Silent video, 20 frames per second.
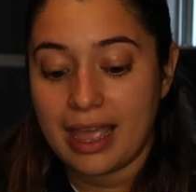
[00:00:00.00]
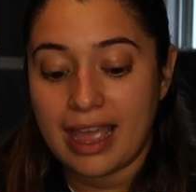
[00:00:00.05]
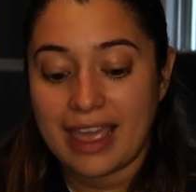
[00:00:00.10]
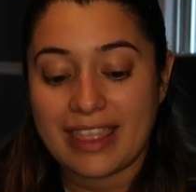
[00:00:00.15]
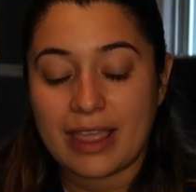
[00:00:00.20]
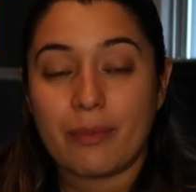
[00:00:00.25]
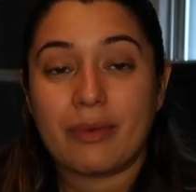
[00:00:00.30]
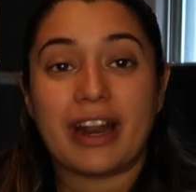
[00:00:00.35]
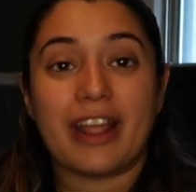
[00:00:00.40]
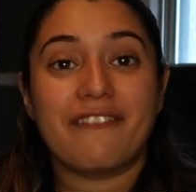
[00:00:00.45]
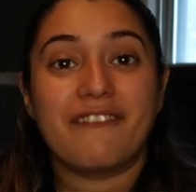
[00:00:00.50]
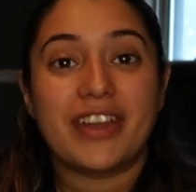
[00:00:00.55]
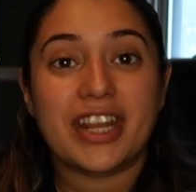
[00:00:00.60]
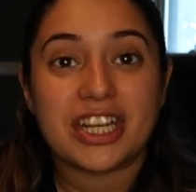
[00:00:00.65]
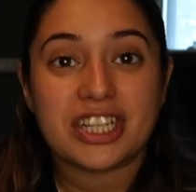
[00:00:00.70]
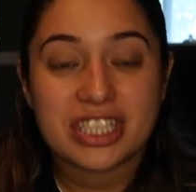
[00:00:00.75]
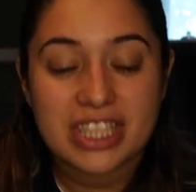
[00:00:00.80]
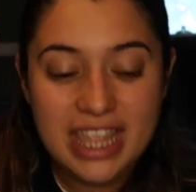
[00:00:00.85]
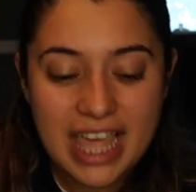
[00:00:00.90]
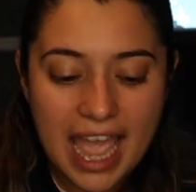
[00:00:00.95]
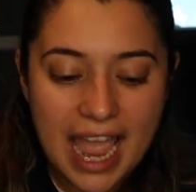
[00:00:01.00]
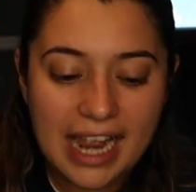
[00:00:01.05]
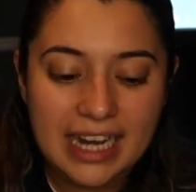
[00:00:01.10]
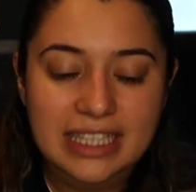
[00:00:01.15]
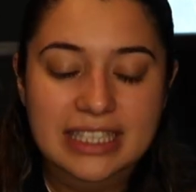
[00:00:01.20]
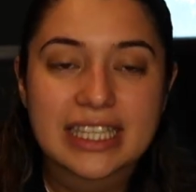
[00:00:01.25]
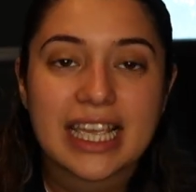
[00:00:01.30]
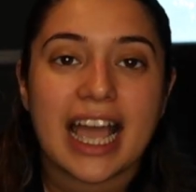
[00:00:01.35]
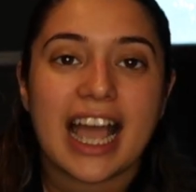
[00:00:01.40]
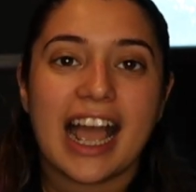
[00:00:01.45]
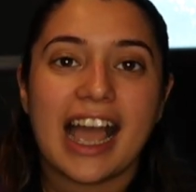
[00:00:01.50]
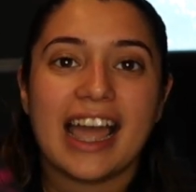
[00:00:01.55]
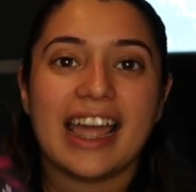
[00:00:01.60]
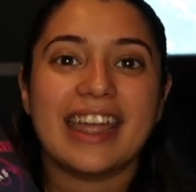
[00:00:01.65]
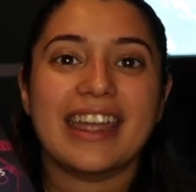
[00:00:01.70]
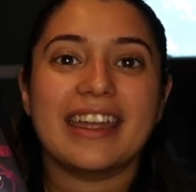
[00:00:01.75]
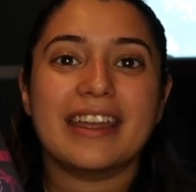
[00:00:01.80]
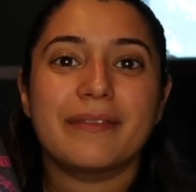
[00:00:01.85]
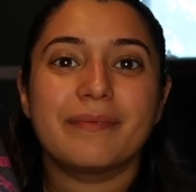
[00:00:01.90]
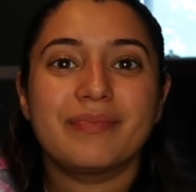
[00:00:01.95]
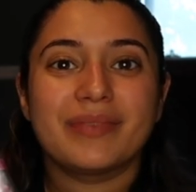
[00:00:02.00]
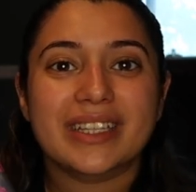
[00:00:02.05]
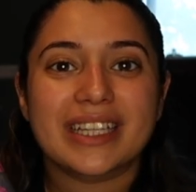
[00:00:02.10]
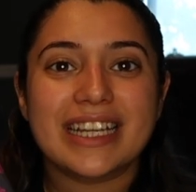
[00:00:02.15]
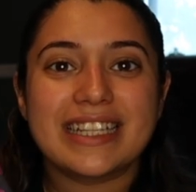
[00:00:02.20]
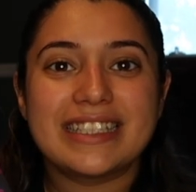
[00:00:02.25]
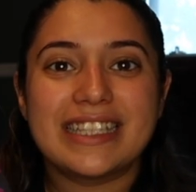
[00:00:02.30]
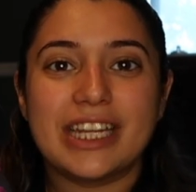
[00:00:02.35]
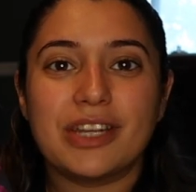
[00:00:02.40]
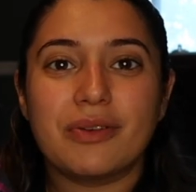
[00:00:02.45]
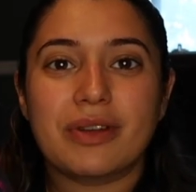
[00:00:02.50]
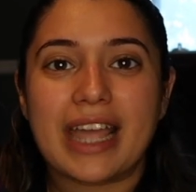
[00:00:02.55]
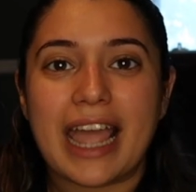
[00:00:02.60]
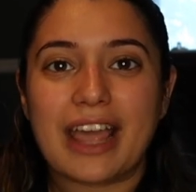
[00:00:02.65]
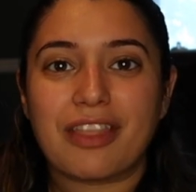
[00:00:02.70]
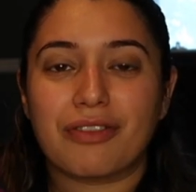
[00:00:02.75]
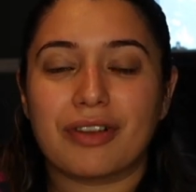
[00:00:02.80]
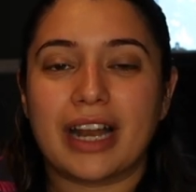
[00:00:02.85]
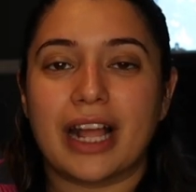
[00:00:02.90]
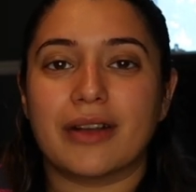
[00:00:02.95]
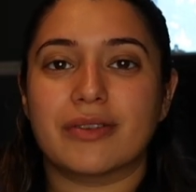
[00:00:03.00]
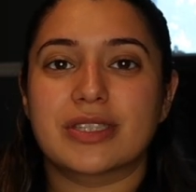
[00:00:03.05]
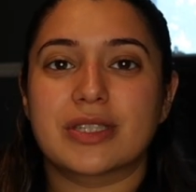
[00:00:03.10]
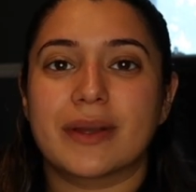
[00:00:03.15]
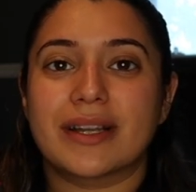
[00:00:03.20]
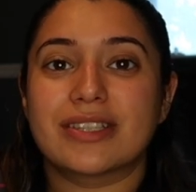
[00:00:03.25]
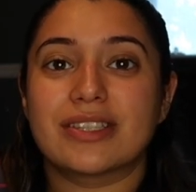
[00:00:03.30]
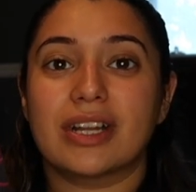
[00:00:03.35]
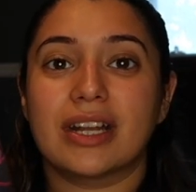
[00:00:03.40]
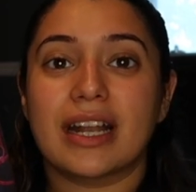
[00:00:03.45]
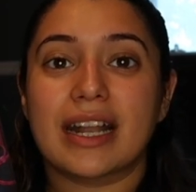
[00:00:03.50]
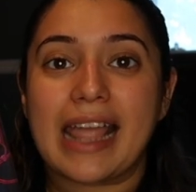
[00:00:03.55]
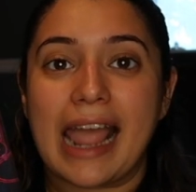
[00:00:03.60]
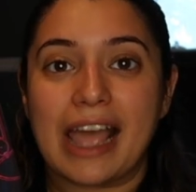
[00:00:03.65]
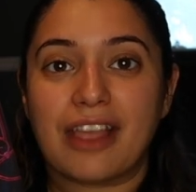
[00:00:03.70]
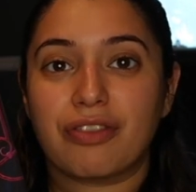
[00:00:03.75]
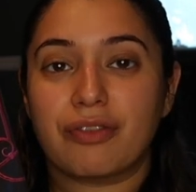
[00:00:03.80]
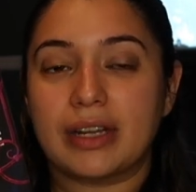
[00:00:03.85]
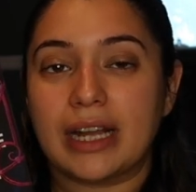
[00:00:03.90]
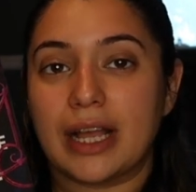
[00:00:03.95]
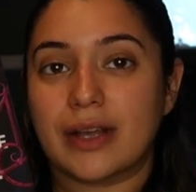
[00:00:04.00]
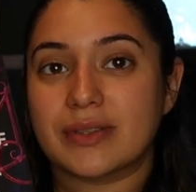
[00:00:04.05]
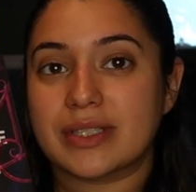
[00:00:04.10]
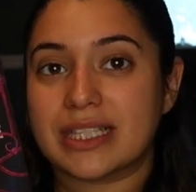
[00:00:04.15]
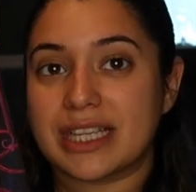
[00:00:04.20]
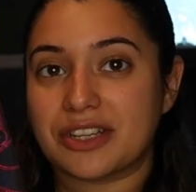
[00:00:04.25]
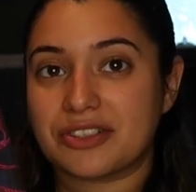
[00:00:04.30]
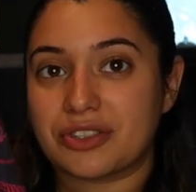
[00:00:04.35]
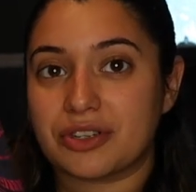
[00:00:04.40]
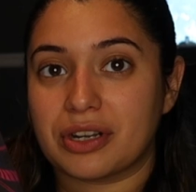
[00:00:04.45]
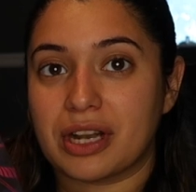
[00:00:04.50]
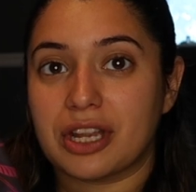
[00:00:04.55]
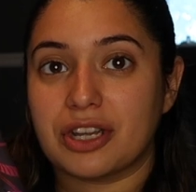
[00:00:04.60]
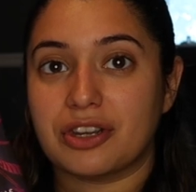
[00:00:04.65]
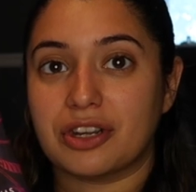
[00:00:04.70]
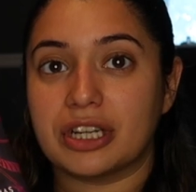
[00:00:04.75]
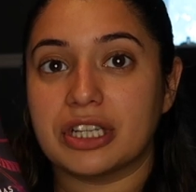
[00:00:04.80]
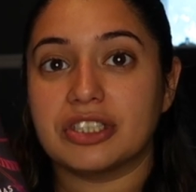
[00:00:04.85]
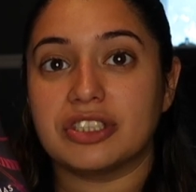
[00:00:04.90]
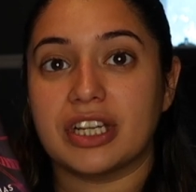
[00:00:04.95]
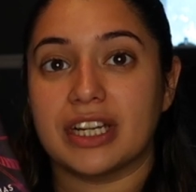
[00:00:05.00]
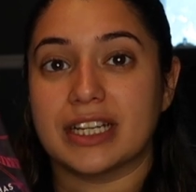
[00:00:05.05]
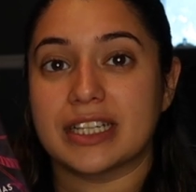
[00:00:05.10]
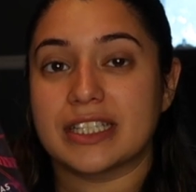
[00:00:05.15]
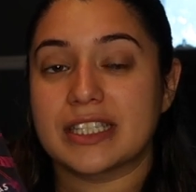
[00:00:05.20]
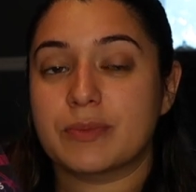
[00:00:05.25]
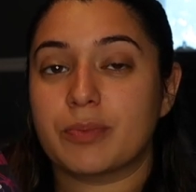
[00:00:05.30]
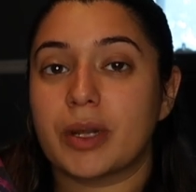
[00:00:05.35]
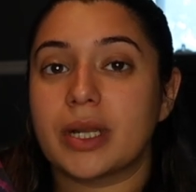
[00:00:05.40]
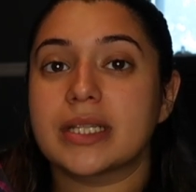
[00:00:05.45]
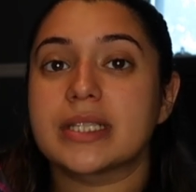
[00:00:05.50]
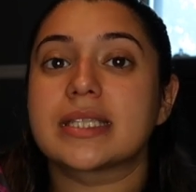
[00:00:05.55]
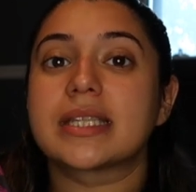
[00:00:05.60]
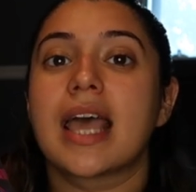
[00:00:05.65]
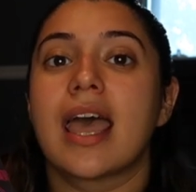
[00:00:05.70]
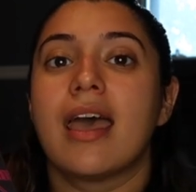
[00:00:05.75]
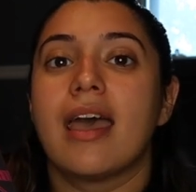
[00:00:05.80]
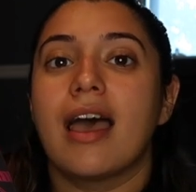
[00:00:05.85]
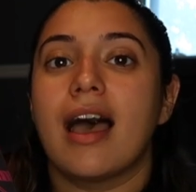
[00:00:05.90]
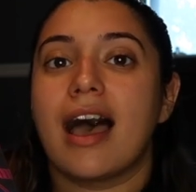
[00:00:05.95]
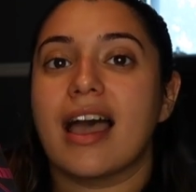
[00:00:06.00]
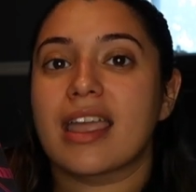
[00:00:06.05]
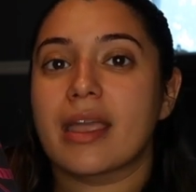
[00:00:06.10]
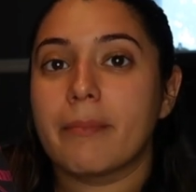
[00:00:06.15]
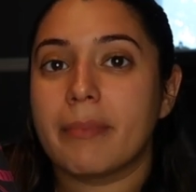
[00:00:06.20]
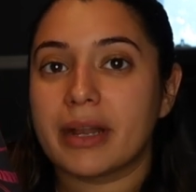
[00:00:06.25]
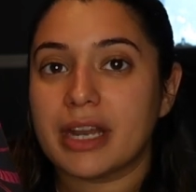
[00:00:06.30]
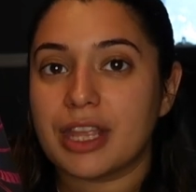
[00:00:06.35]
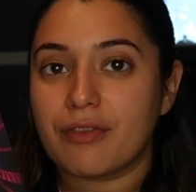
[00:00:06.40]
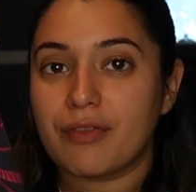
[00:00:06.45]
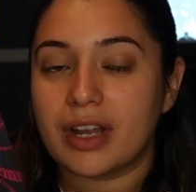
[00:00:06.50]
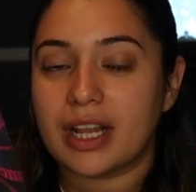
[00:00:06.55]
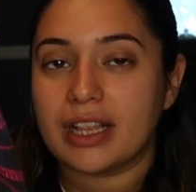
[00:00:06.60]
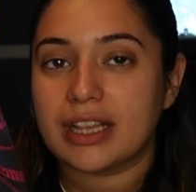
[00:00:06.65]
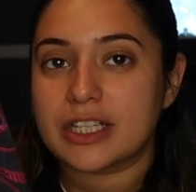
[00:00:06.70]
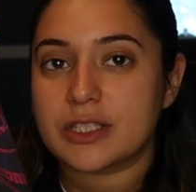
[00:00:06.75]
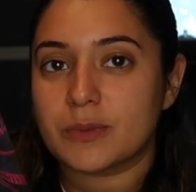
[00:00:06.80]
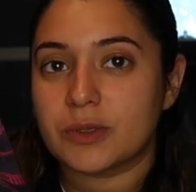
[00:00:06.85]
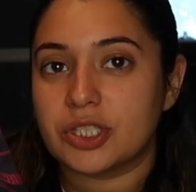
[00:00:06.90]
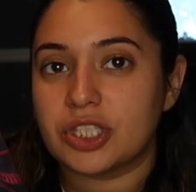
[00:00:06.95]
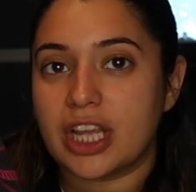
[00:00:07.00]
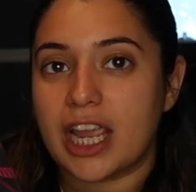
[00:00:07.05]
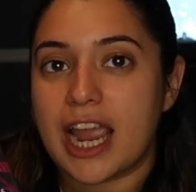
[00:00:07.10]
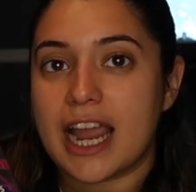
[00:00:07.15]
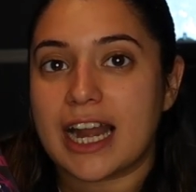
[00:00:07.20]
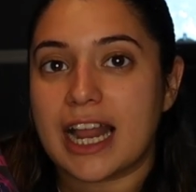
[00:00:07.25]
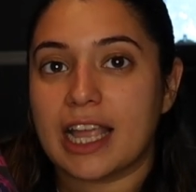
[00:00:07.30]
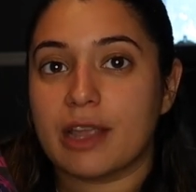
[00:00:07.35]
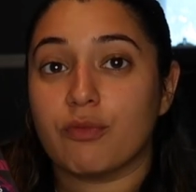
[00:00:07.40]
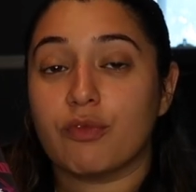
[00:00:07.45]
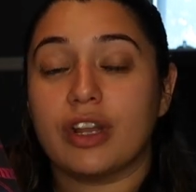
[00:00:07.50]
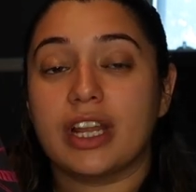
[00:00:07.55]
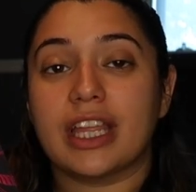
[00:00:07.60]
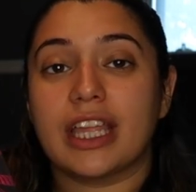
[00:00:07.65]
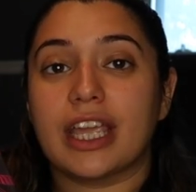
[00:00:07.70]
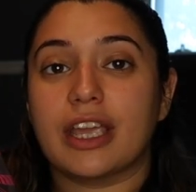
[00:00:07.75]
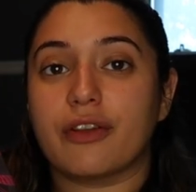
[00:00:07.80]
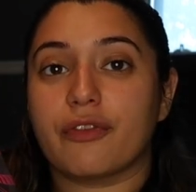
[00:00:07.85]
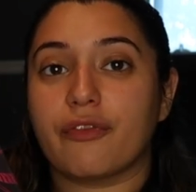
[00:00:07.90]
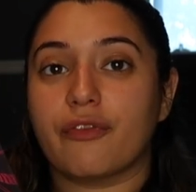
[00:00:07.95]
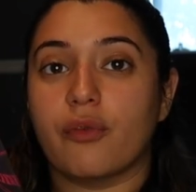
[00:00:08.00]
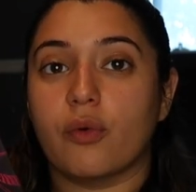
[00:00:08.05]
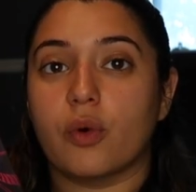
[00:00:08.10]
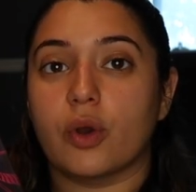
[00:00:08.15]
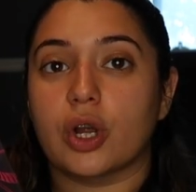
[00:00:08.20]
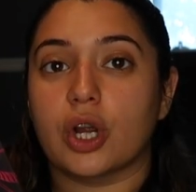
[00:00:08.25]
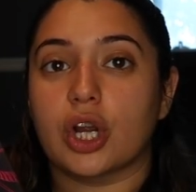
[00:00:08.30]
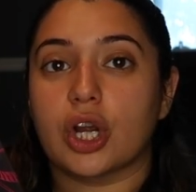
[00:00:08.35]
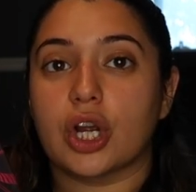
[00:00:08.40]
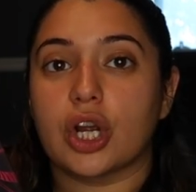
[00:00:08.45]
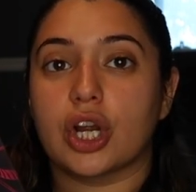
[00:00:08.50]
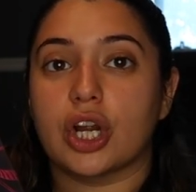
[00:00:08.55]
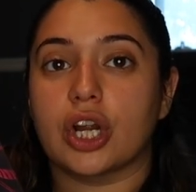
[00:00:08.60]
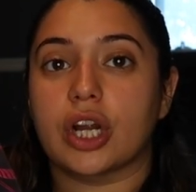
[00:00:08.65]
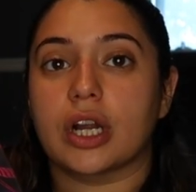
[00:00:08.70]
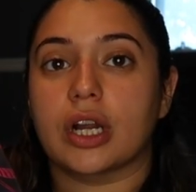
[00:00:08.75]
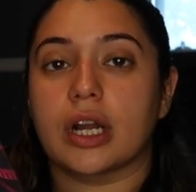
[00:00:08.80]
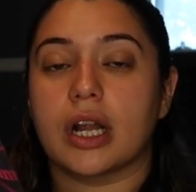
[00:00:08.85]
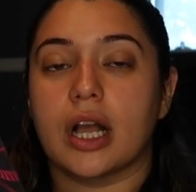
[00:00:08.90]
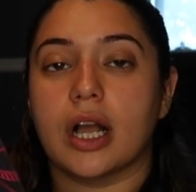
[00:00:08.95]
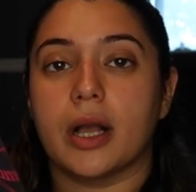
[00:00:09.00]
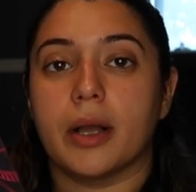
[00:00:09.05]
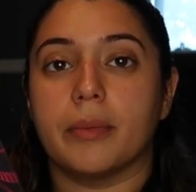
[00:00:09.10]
And then when I finished that, I continued Catherine House. So I started Catherine House yesterday during Jan's sprints. I am buddy reading this with Jan. I am reading it for her